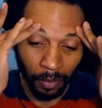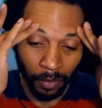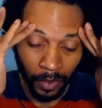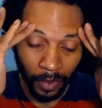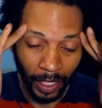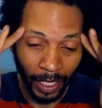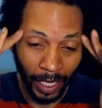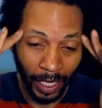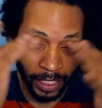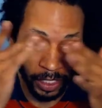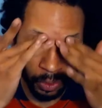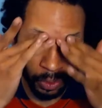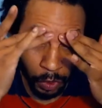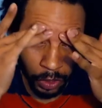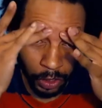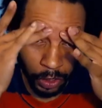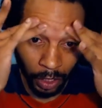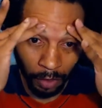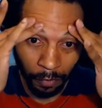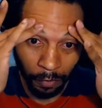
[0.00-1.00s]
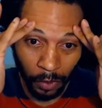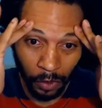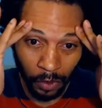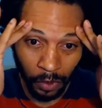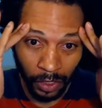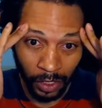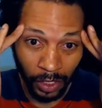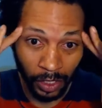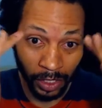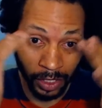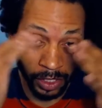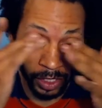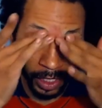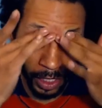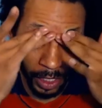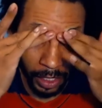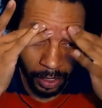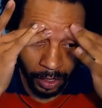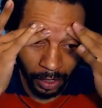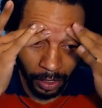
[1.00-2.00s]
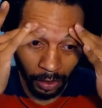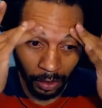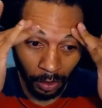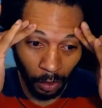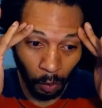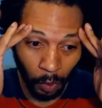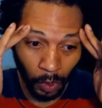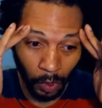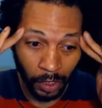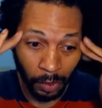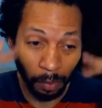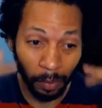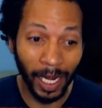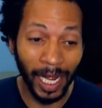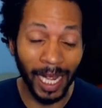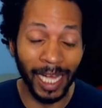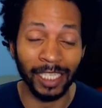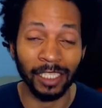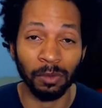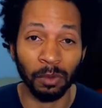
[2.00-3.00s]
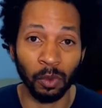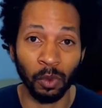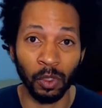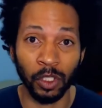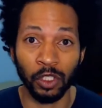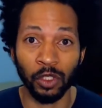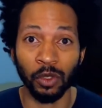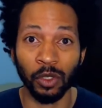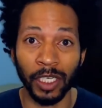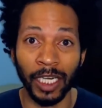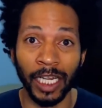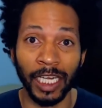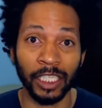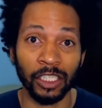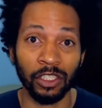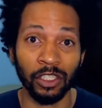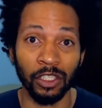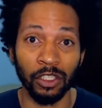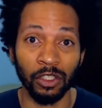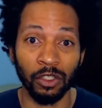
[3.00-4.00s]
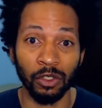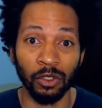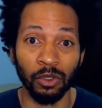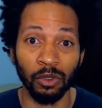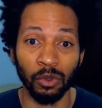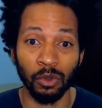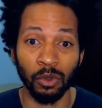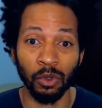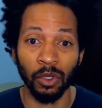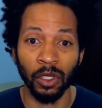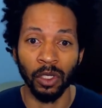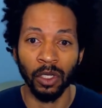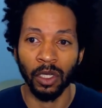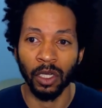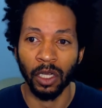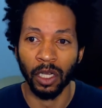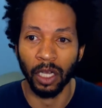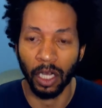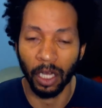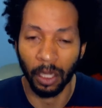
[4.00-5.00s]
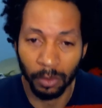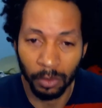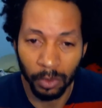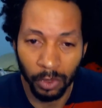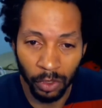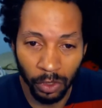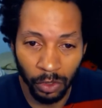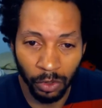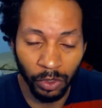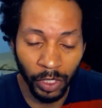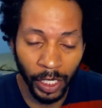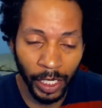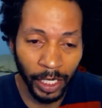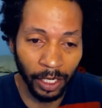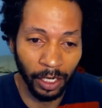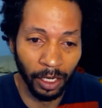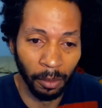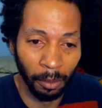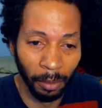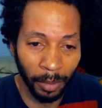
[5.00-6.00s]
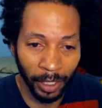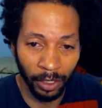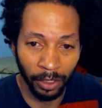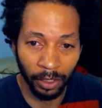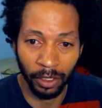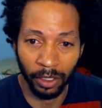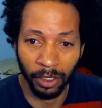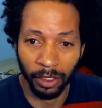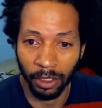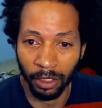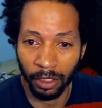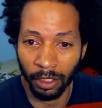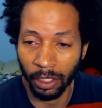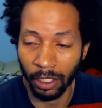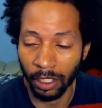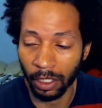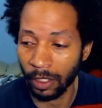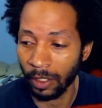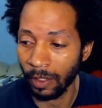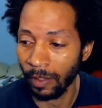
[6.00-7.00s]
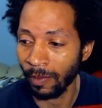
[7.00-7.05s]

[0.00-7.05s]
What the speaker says: And I just want y'all folks to see, what's possible, what you can actually do to create a better look.